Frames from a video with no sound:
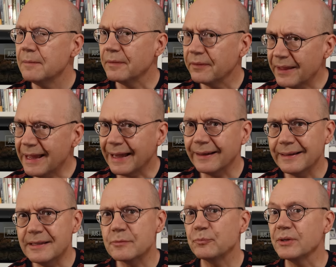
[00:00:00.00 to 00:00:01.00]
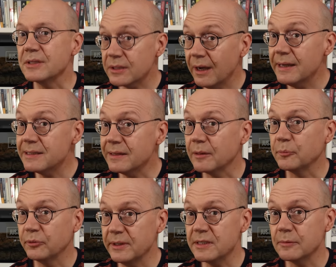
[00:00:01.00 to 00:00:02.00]
But that is precisely the
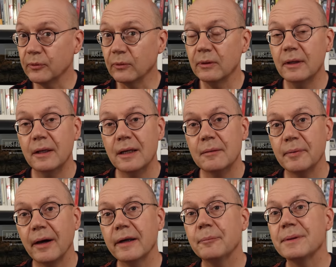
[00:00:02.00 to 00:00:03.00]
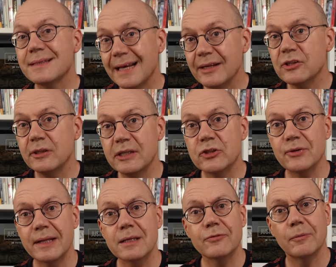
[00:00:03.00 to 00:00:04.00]
principle behind a potentially
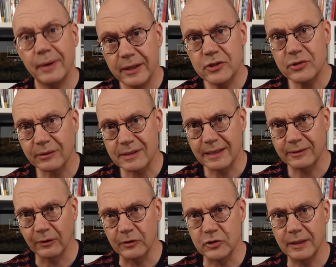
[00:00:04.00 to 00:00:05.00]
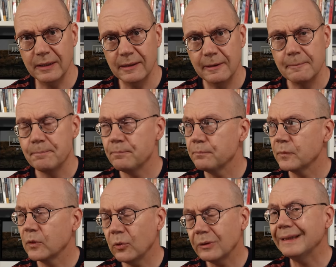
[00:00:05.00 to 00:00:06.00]
transformational technology
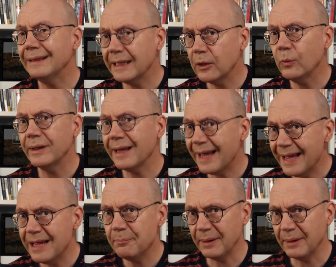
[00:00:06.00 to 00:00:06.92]
called liquid air